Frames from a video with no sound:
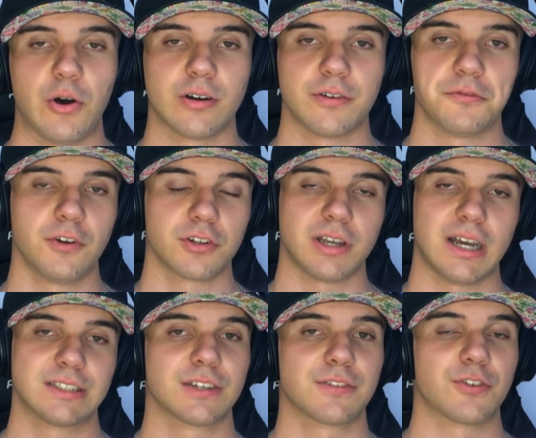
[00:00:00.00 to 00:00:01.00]
or if not,
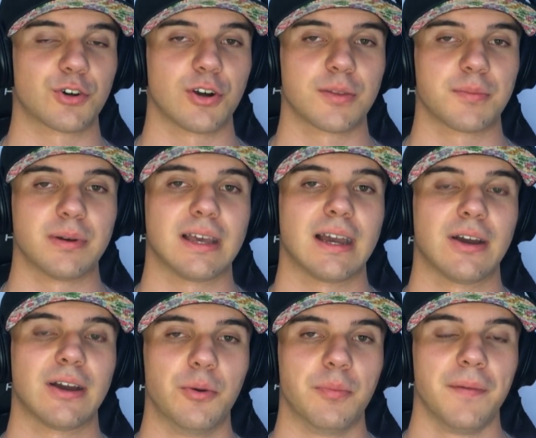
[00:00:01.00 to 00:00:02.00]
I just forgot. But I
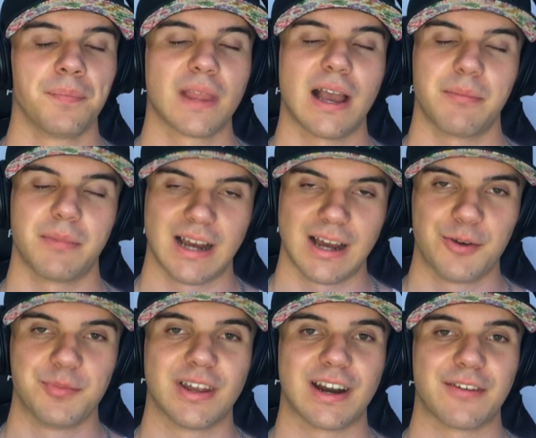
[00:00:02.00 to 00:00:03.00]
hope, I mean, I
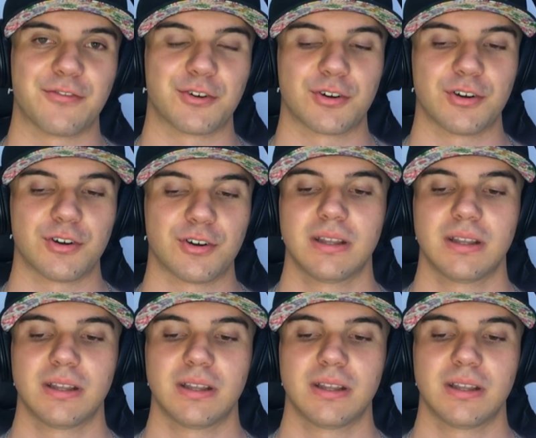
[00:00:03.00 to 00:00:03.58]
hope that I forgot.